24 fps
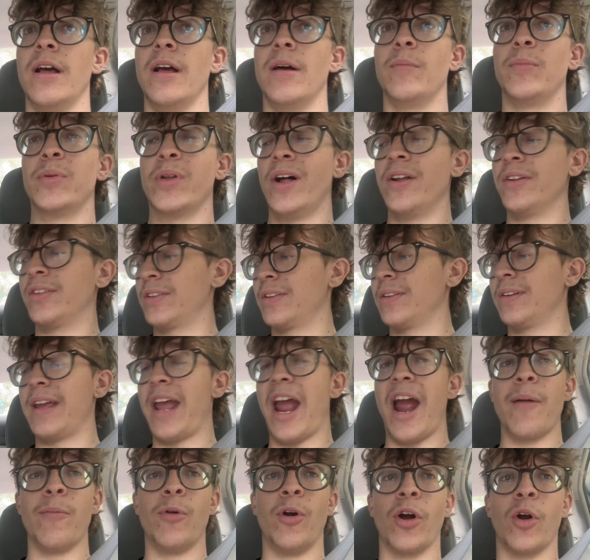Plus
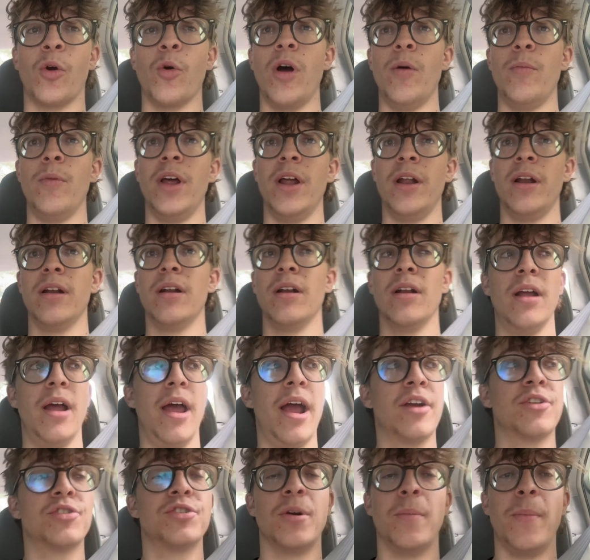camera equipment,
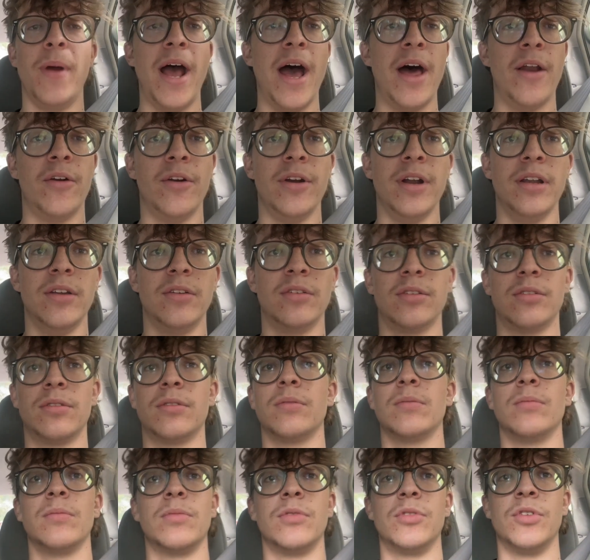extra batteries,
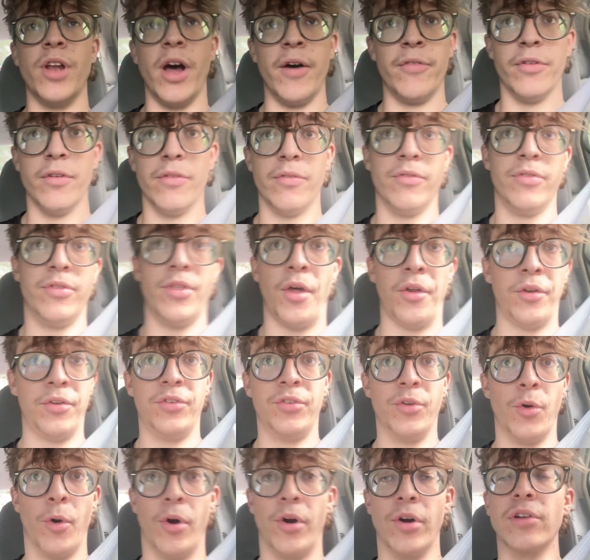stuff of those
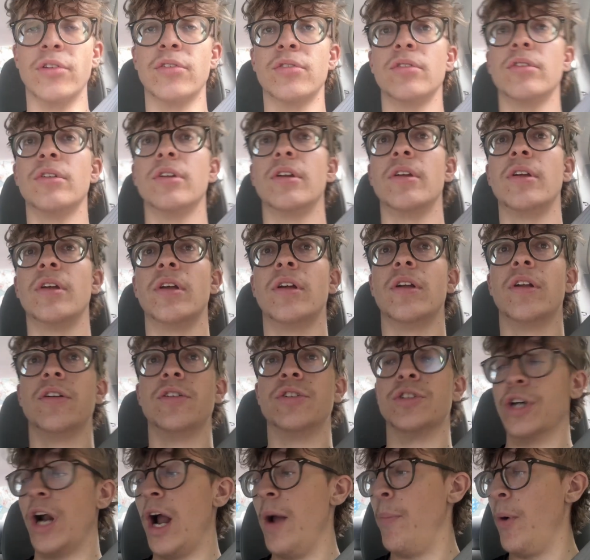sorts.
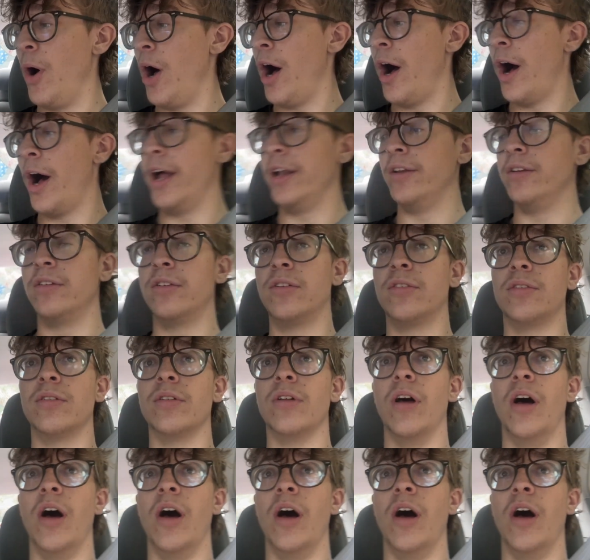Tripods,